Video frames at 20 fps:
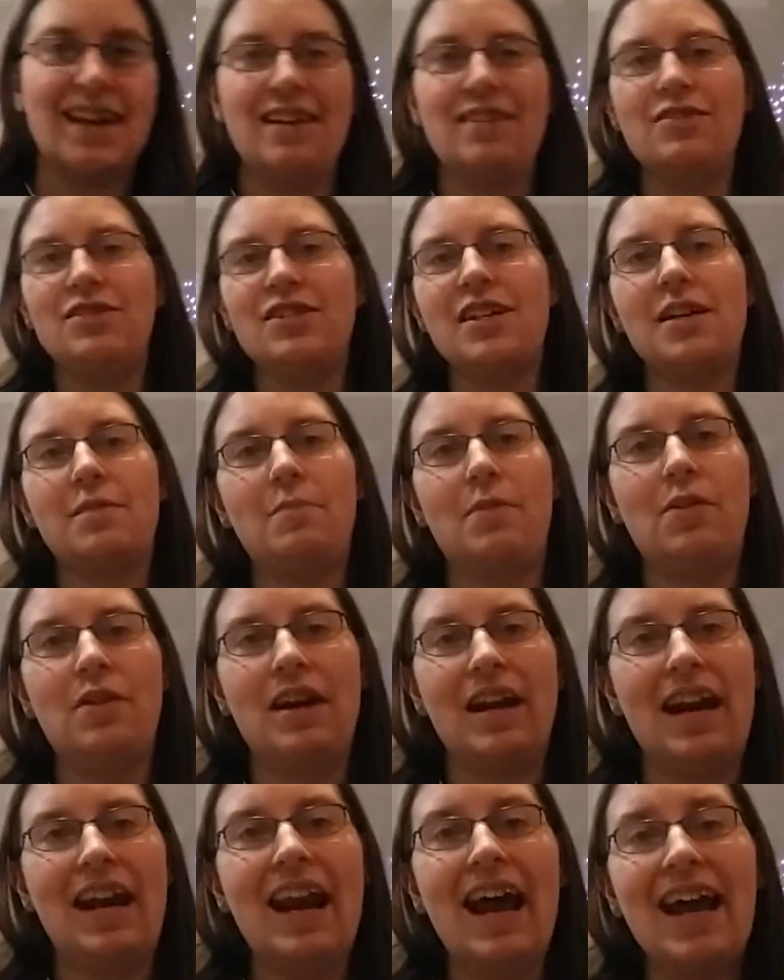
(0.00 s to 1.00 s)
usually come out
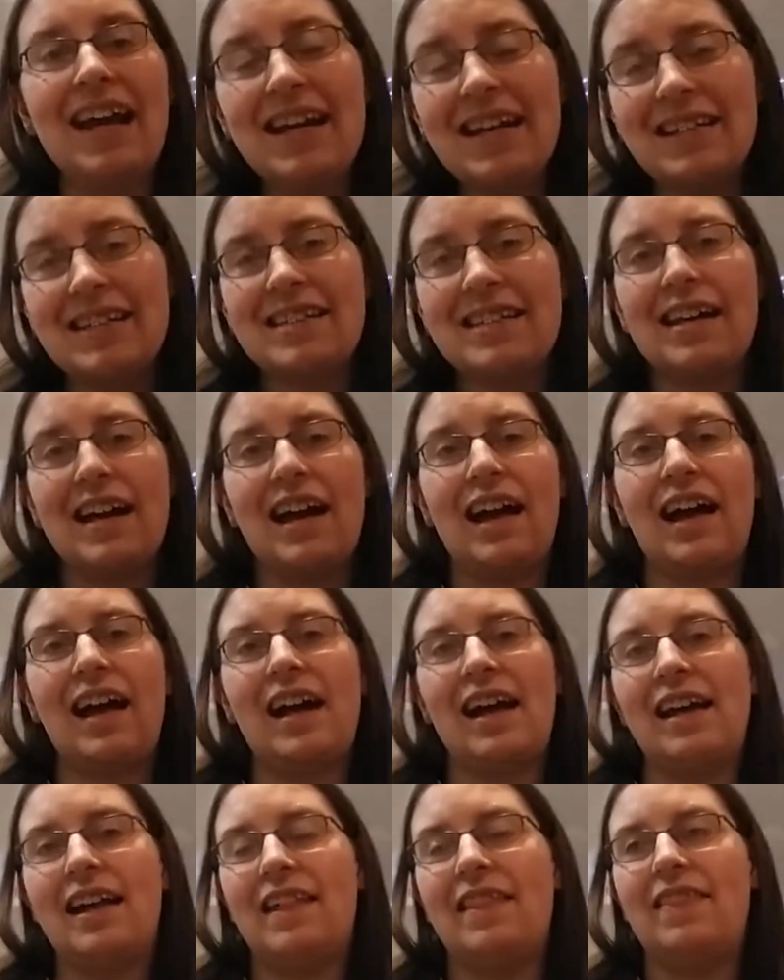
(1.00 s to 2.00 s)
at night.
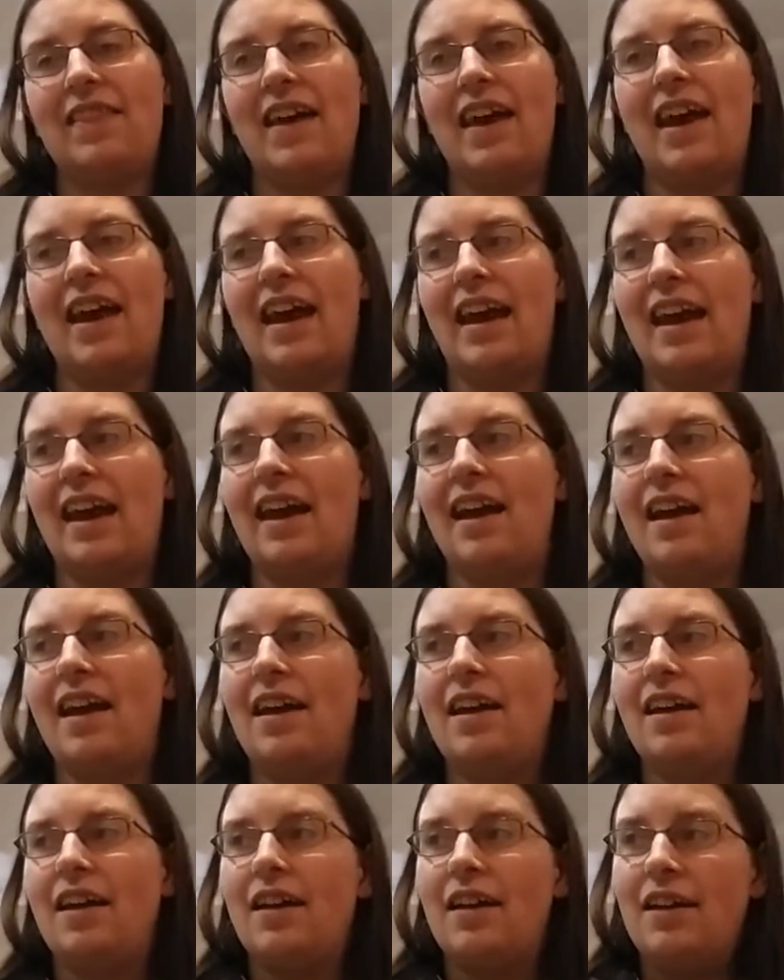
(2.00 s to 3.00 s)
They
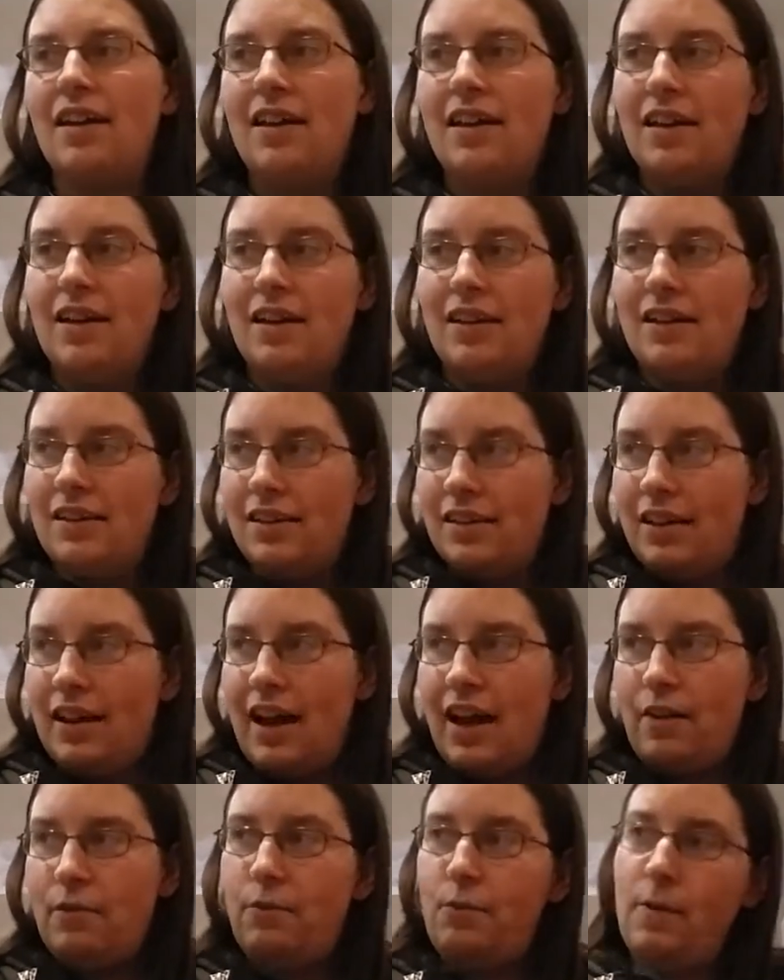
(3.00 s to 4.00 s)

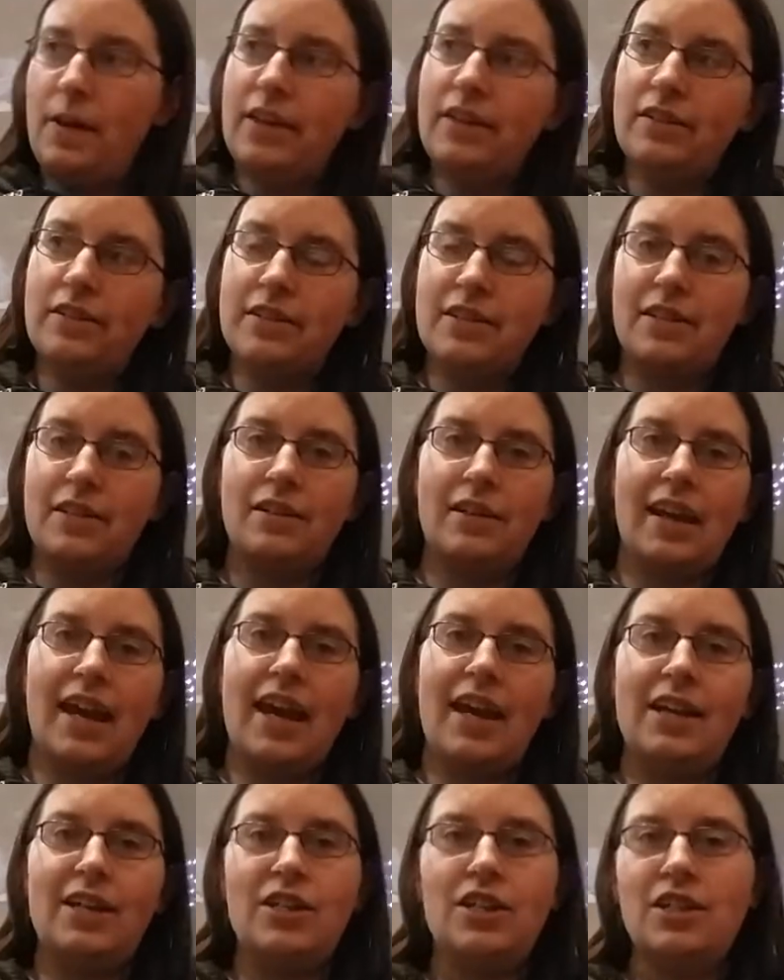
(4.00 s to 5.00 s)
have wheels in their
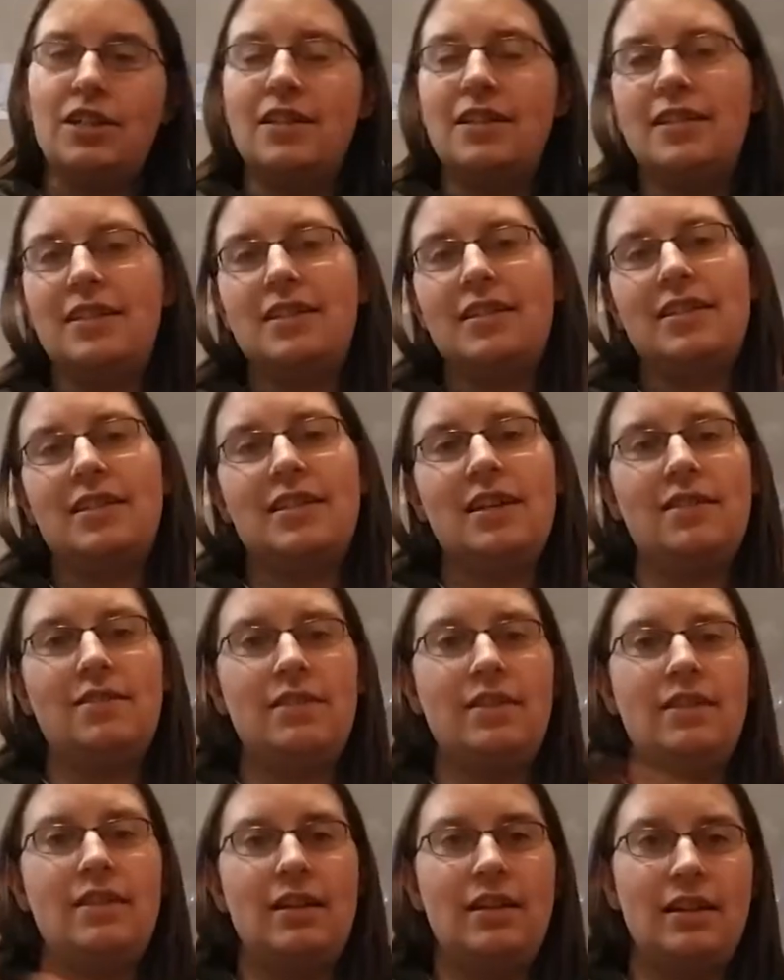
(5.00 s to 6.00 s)
cages and
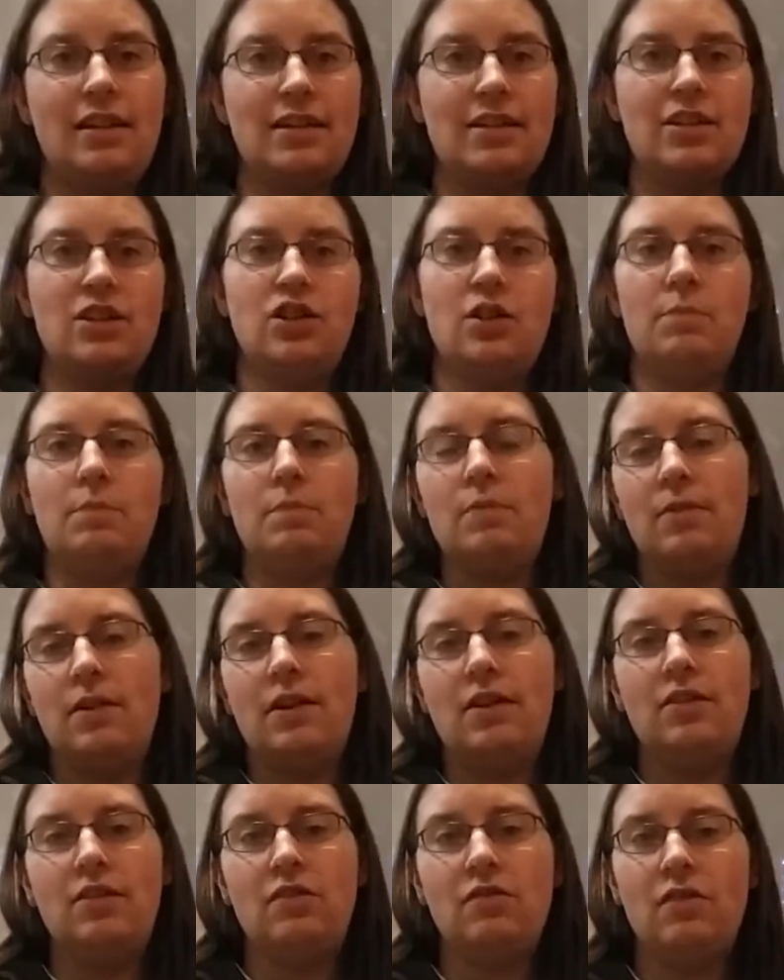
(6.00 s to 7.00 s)
stuff that they like to jump
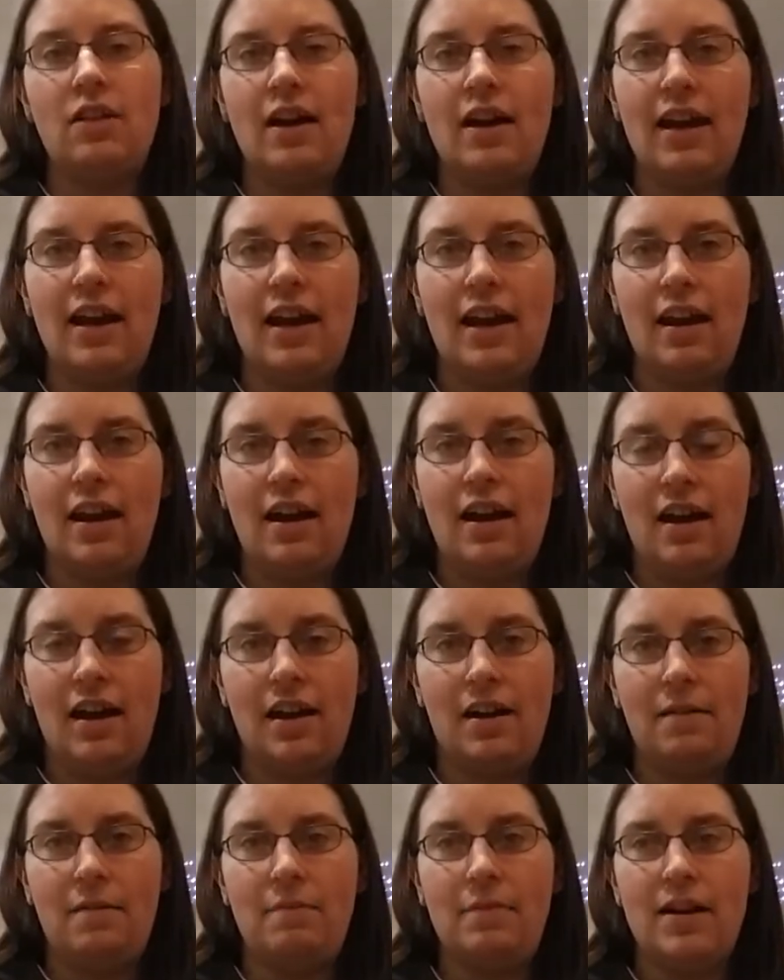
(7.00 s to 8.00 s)
around and run in.
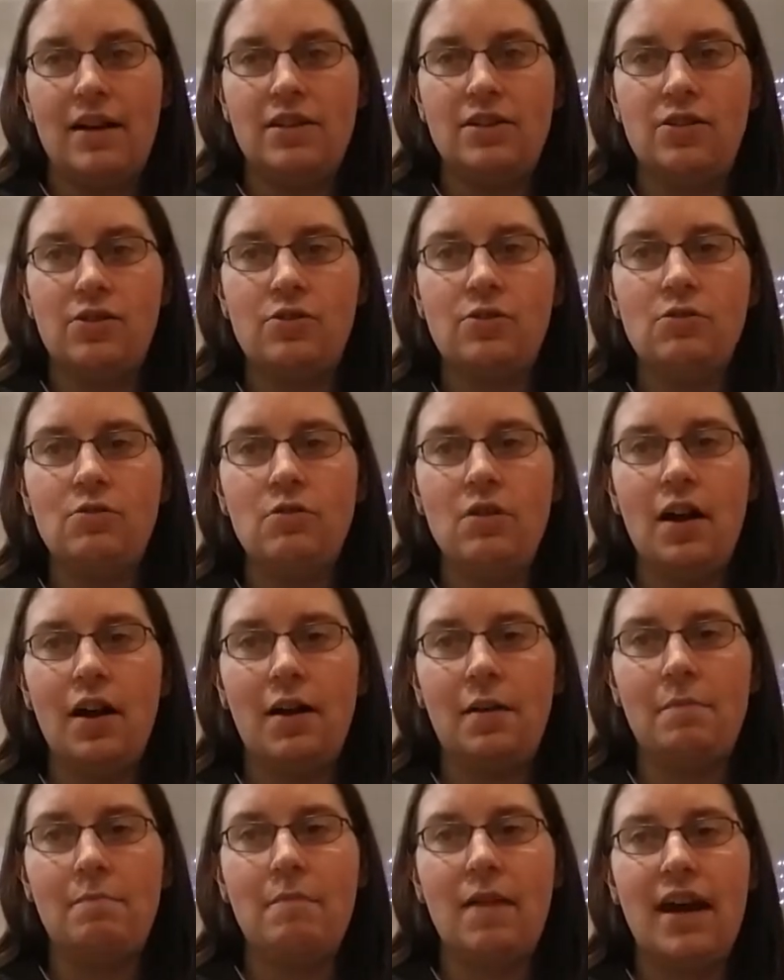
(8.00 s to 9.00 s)
They do
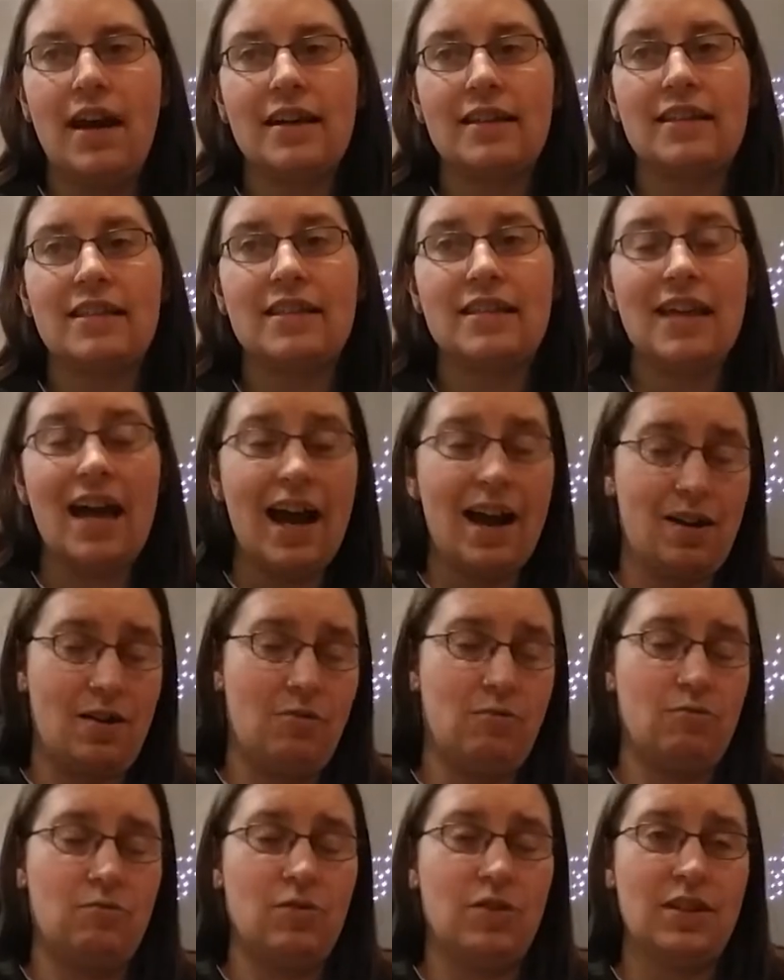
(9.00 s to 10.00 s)
make
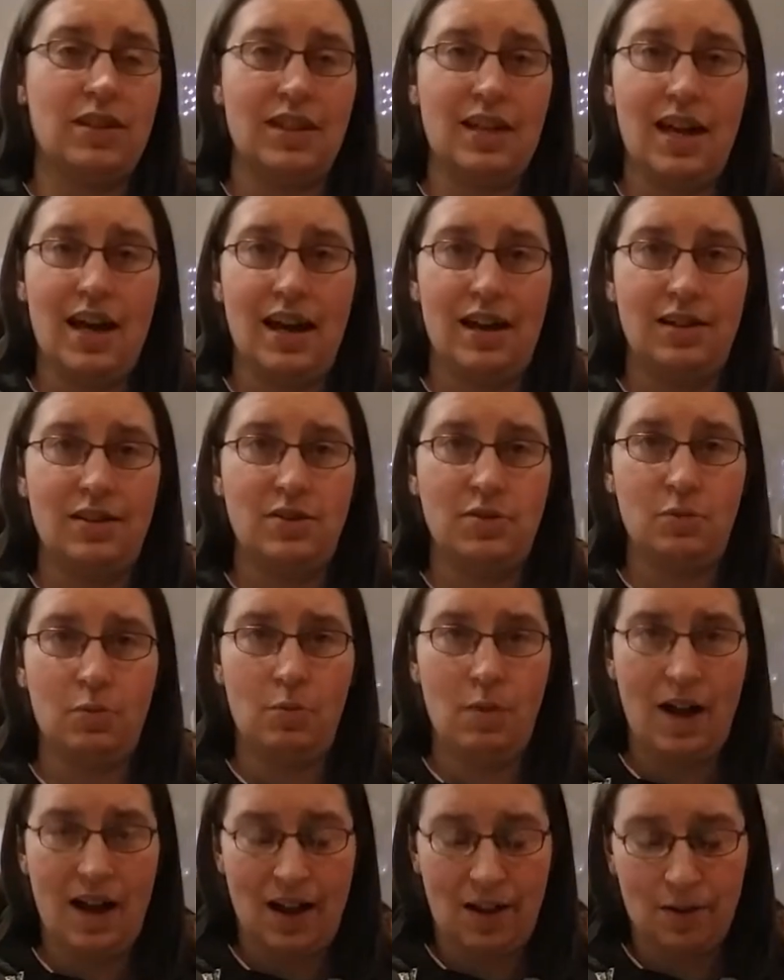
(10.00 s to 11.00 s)
sounds as
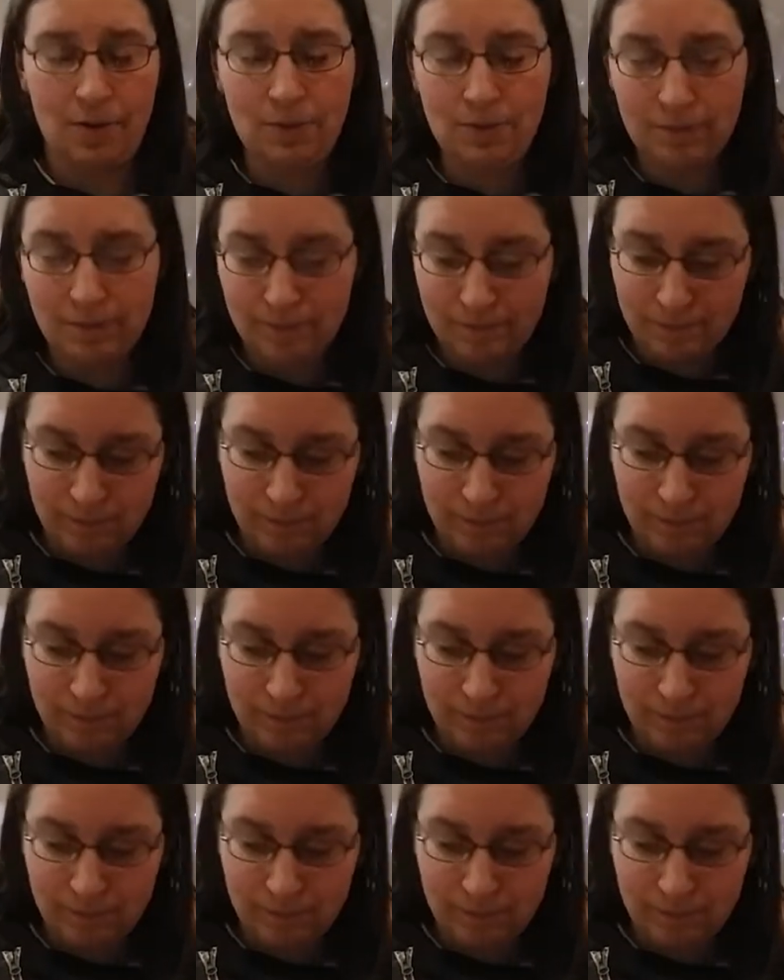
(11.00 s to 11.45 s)
well.